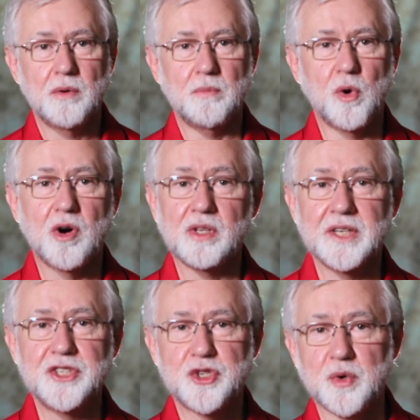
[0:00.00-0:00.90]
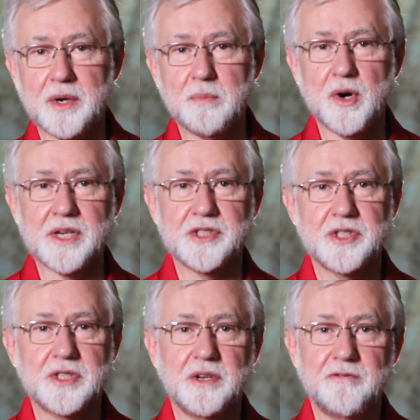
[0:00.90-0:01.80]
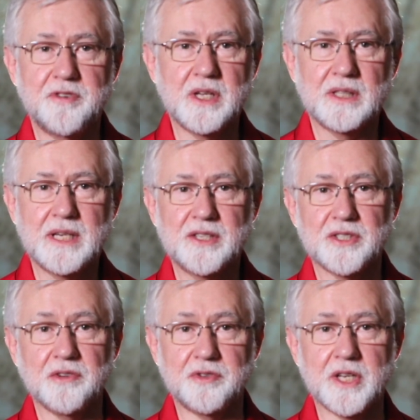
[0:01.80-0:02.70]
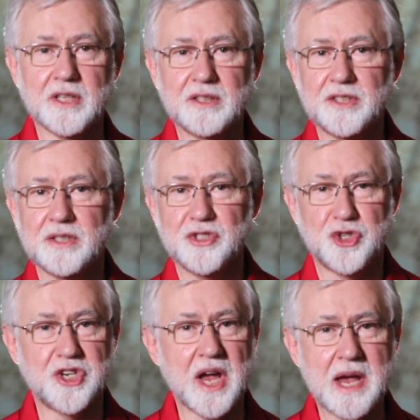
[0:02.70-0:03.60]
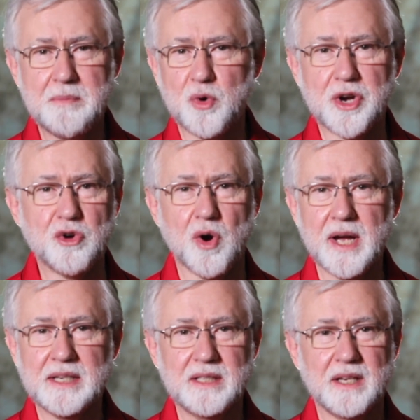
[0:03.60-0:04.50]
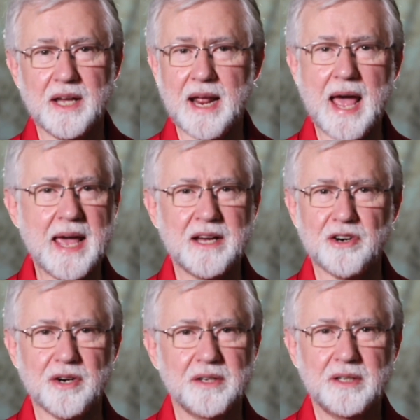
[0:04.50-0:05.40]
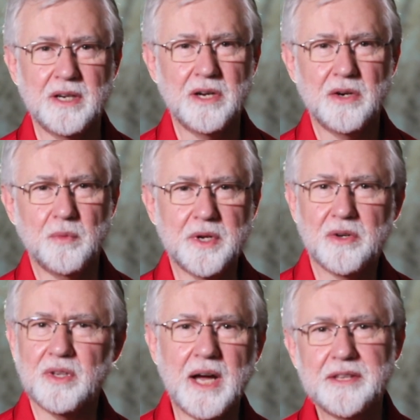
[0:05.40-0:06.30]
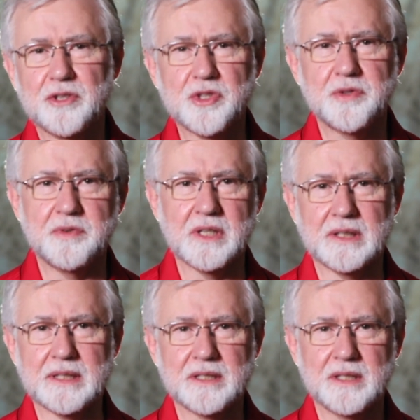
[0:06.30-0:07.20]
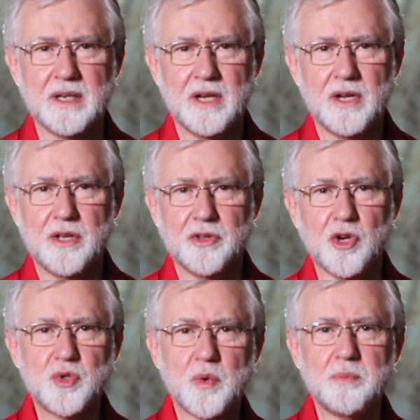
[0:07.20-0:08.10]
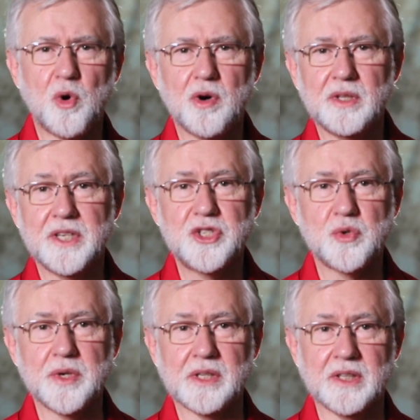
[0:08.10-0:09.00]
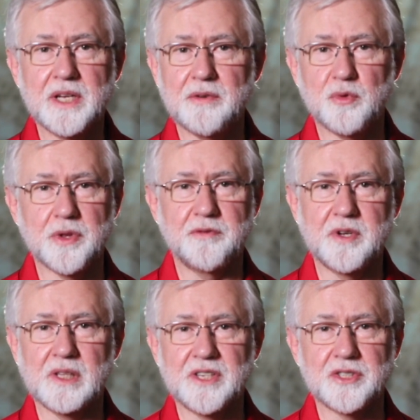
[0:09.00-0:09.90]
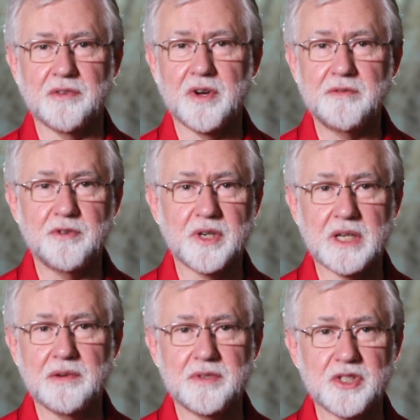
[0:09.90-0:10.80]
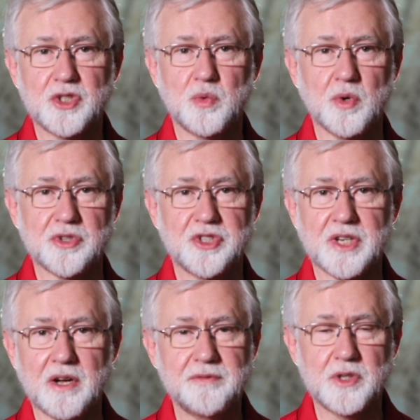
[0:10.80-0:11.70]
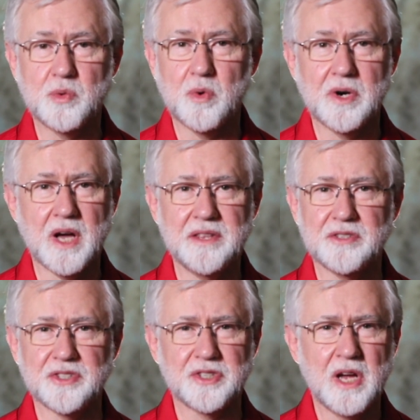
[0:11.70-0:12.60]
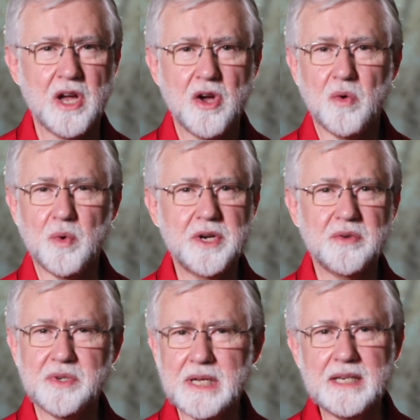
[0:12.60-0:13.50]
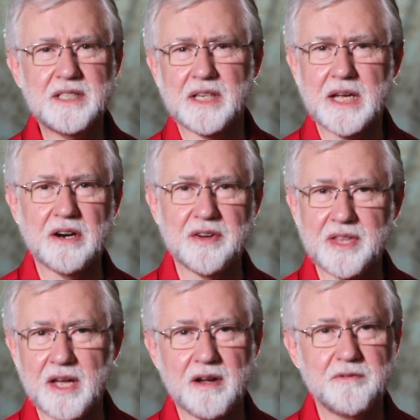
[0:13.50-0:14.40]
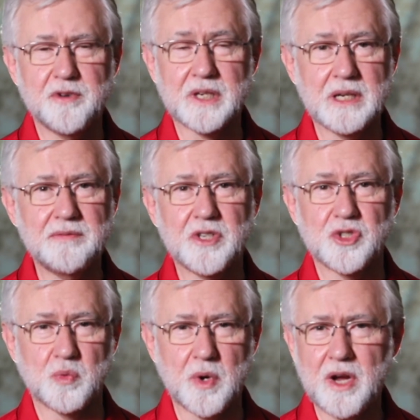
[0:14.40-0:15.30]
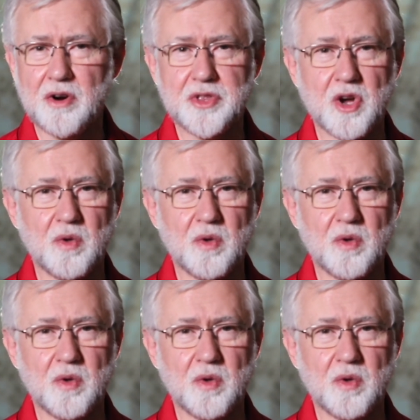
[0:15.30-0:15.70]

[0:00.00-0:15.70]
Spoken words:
Moral injury brings feelings of guilt, shame, regret, and anger. We don't like those feelings. Those with moral injury live with feelings of unforgiveness towards self and toward others. We don't need to carry that unforgiveness. We are the